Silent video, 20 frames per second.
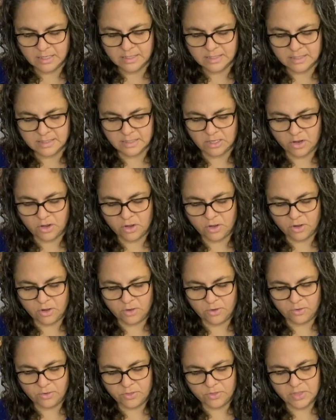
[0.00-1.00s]

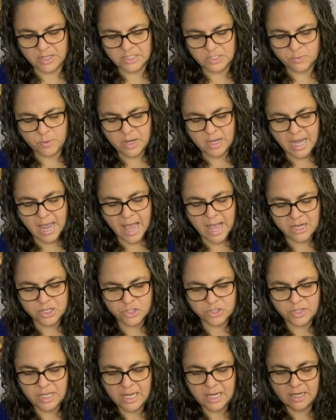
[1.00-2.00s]
So this one
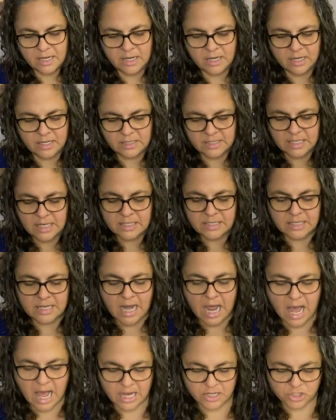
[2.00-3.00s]
actually does
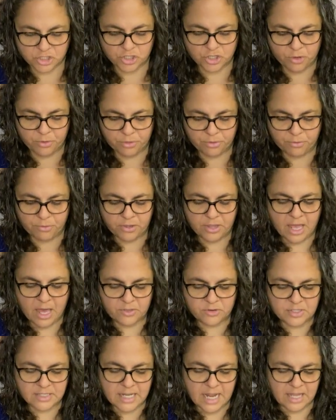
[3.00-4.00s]
not show through the
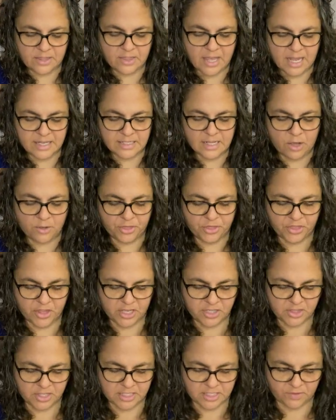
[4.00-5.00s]
other side. That's how
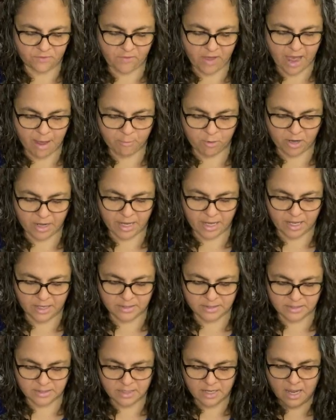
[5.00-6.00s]
thick this fabric
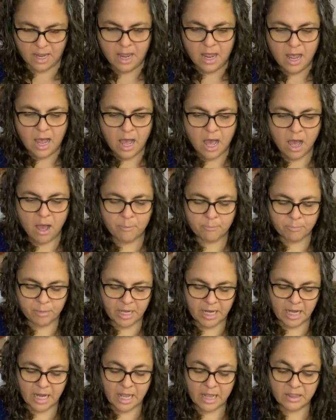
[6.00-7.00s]
is.
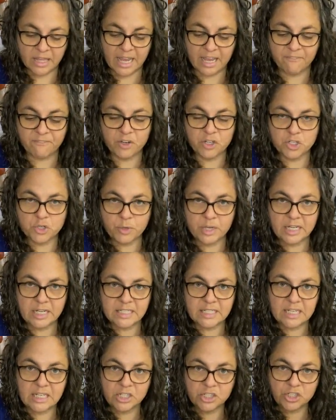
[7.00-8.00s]
But like if you're doing a
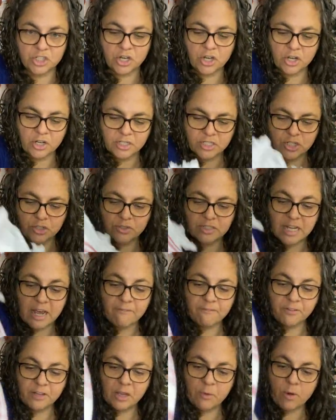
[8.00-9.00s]
t-shirt, you
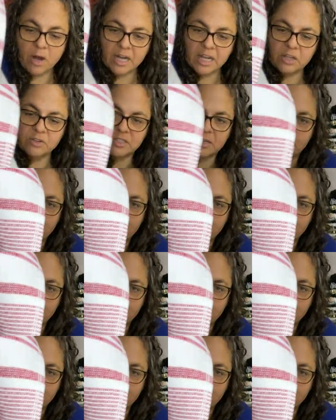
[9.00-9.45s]
definitely want to use a